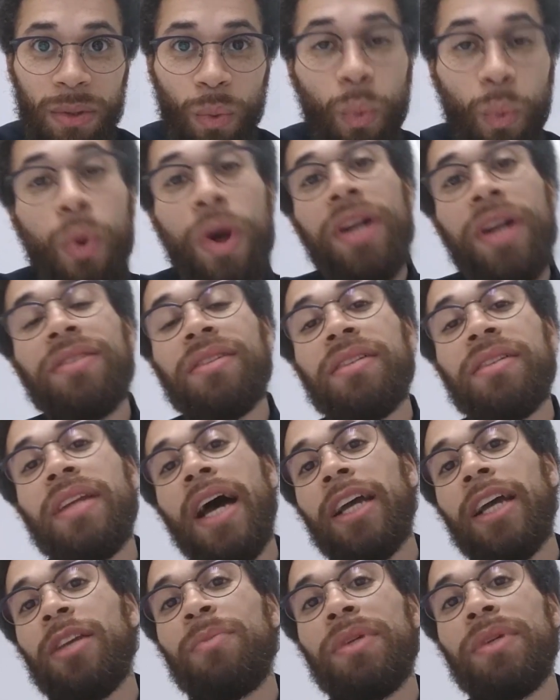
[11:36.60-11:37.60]
Where's the
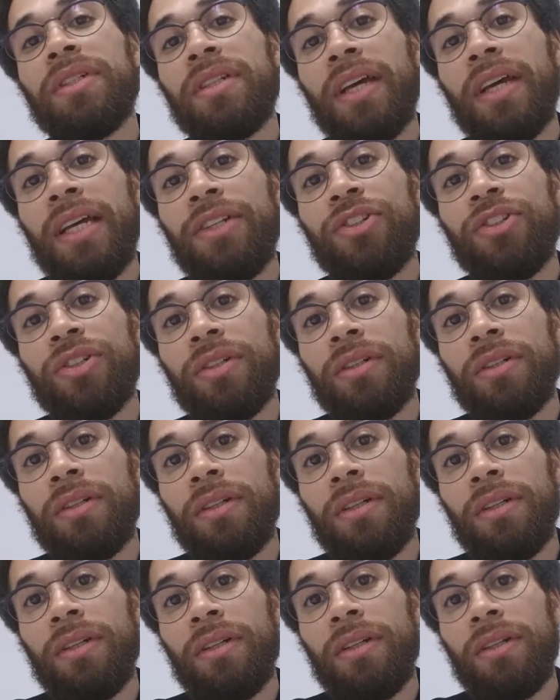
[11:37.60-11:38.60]
documentation
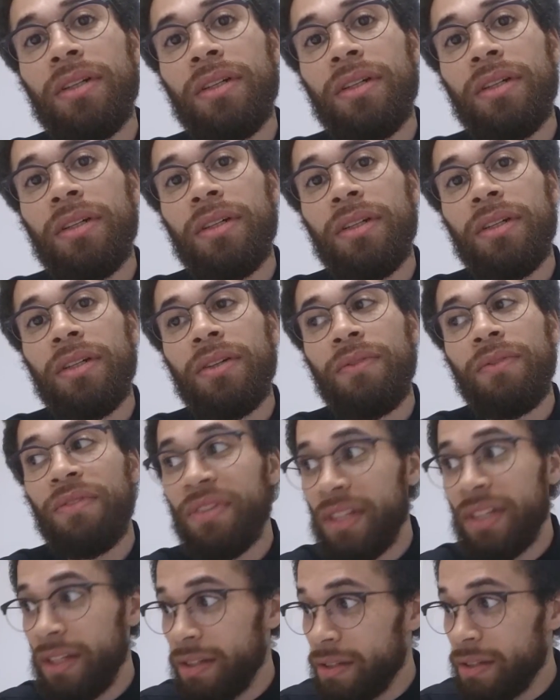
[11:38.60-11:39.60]

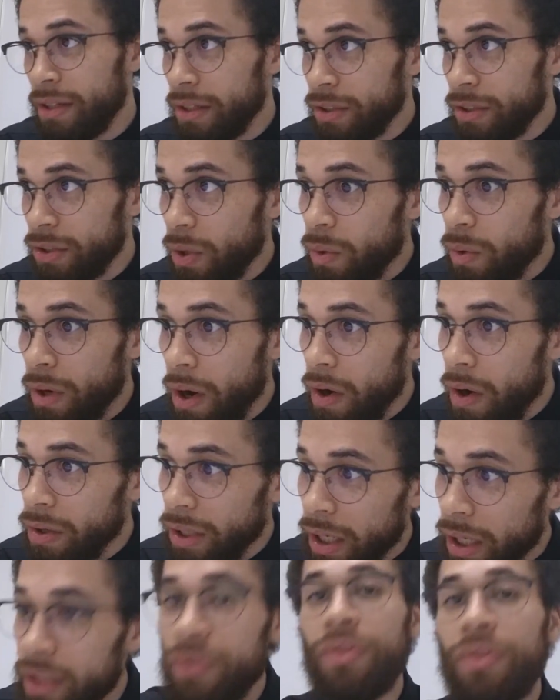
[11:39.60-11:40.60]
for these so-called
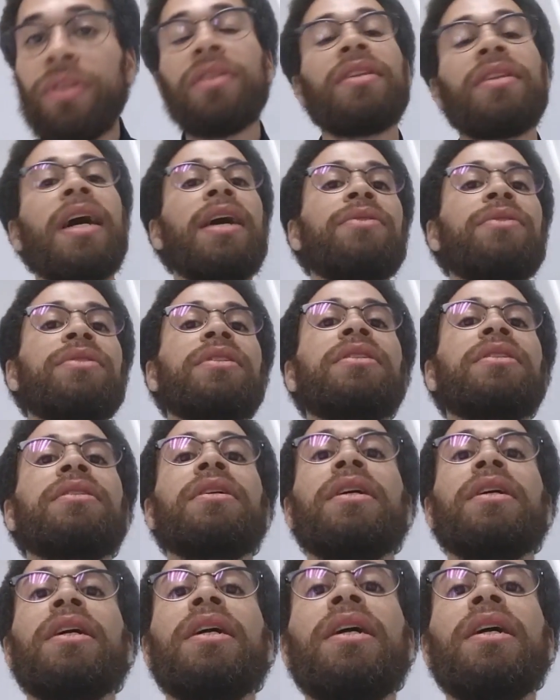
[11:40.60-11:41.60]

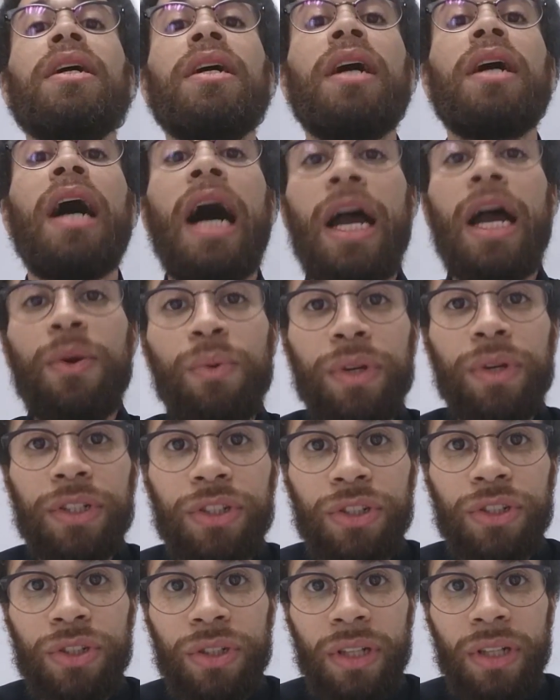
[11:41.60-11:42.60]
100,000
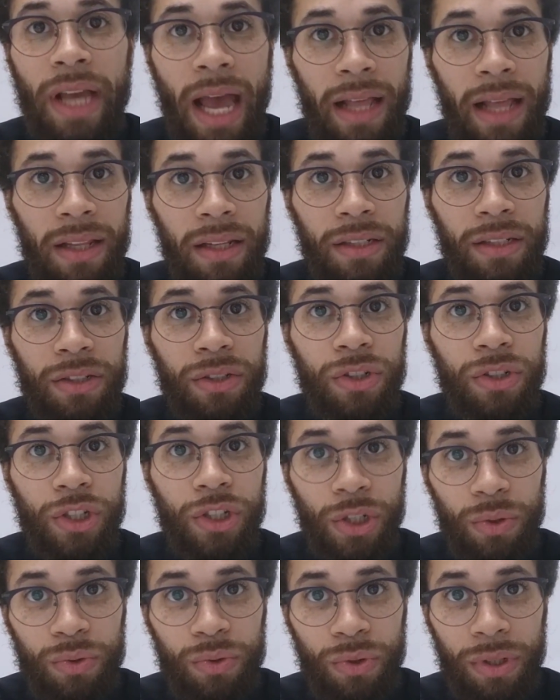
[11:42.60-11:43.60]
Irish Catholic
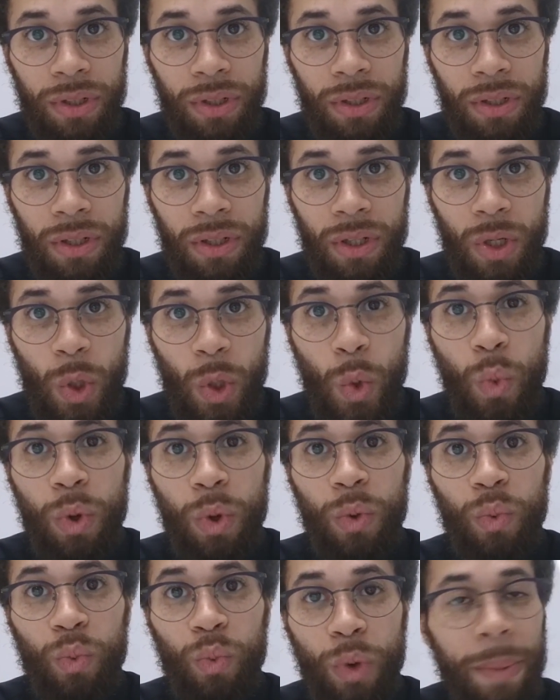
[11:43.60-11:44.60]
children who
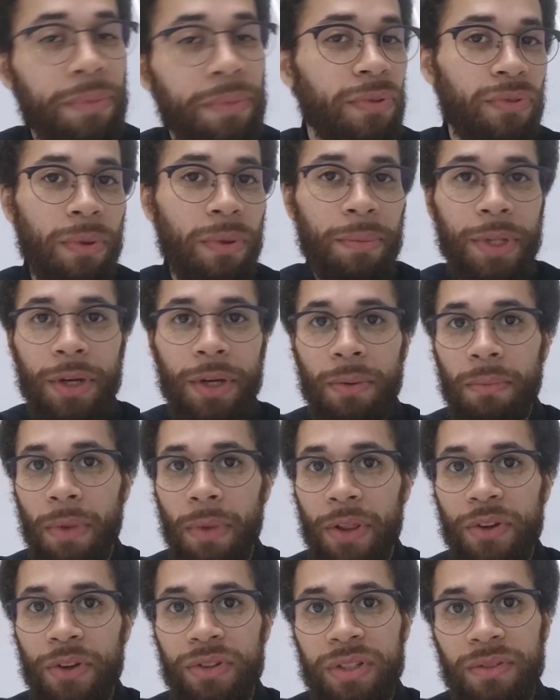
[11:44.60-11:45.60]
were ripped from their
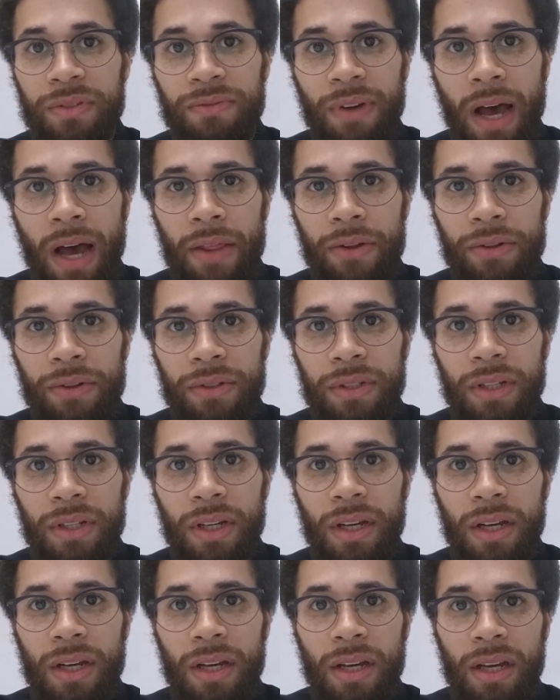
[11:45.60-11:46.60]
mothers and fathers
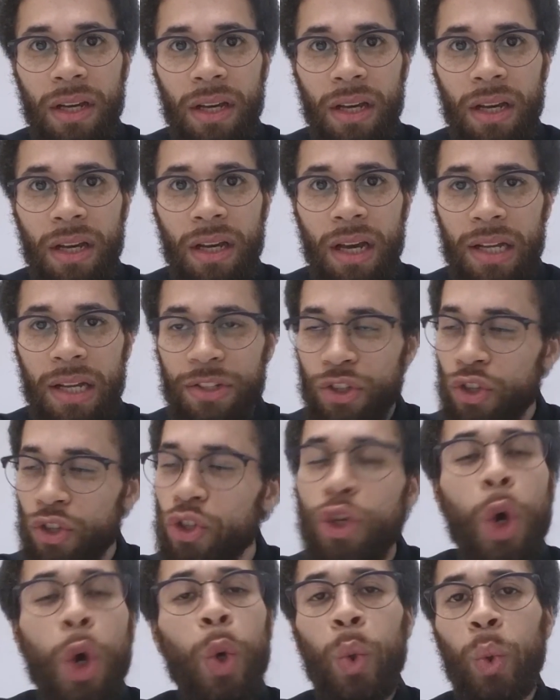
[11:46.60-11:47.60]
and
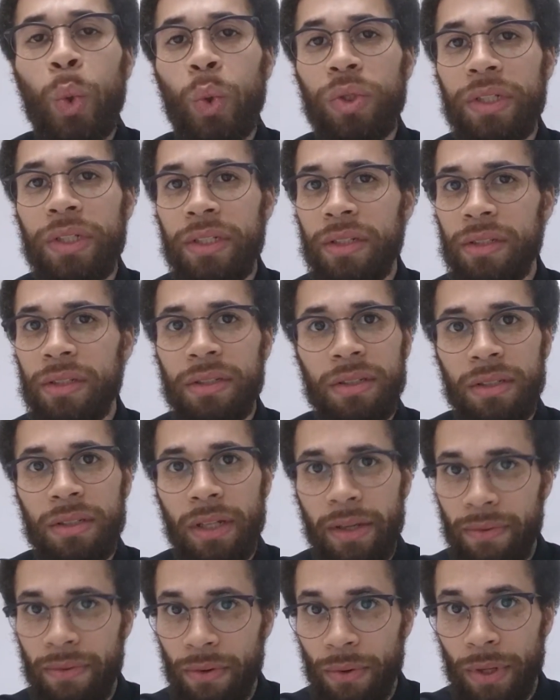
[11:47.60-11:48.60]
sold into
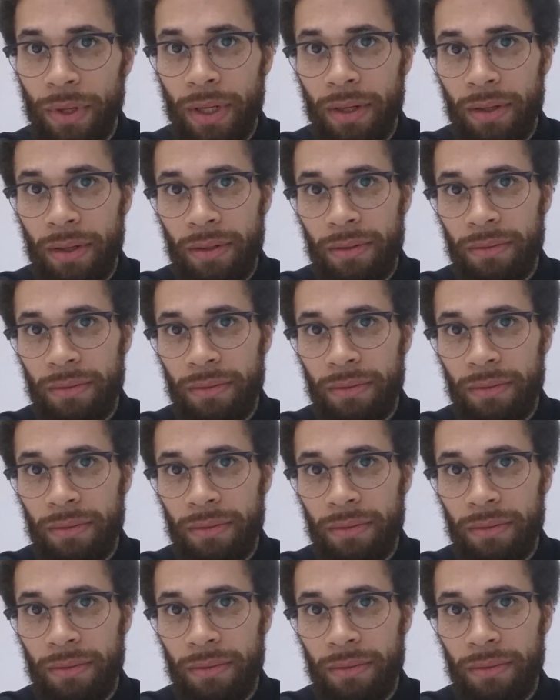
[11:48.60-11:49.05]
slavery?